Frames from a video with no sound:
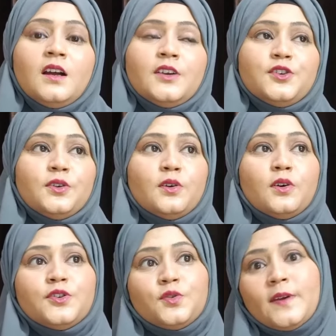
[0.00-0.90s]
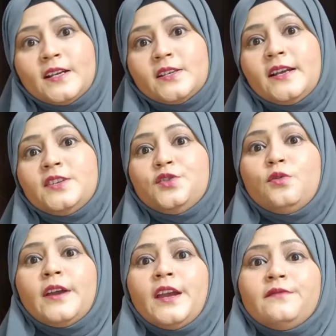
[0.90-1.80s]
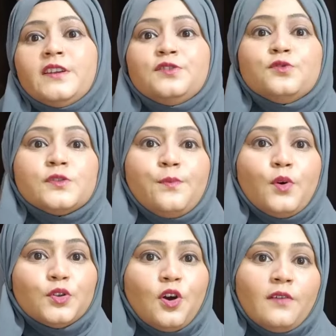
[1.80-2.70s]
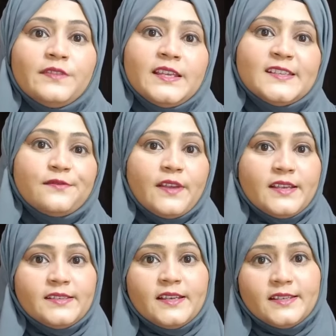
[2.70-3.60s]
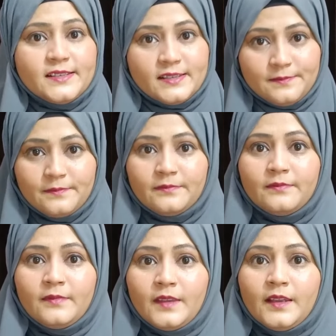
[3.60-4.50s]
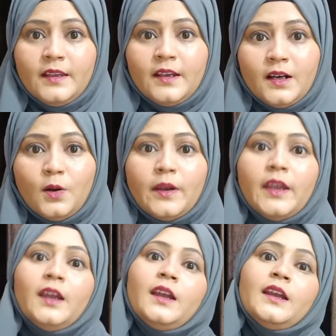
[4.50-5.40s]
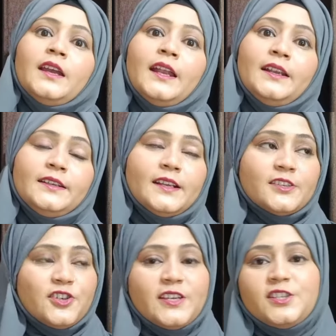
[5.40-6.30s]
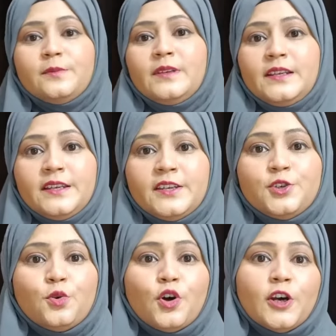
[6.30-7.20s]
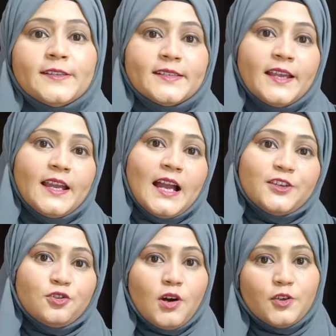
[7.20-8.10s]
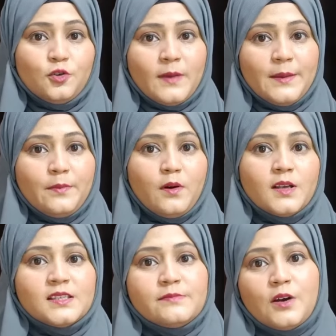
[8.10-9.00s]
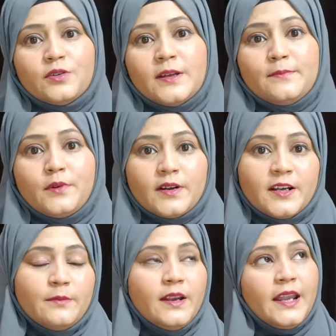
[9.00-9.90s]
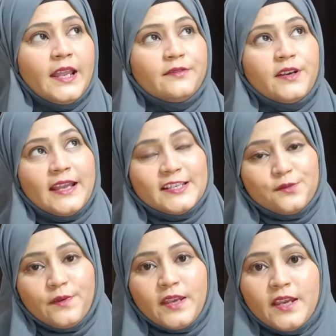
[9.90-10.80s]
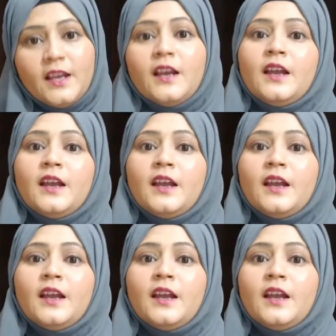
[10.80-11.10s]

you know, US and UK, we use both of these phrases. Okay, interchangeably. You could say I talk to my boss about the important meeting for next week.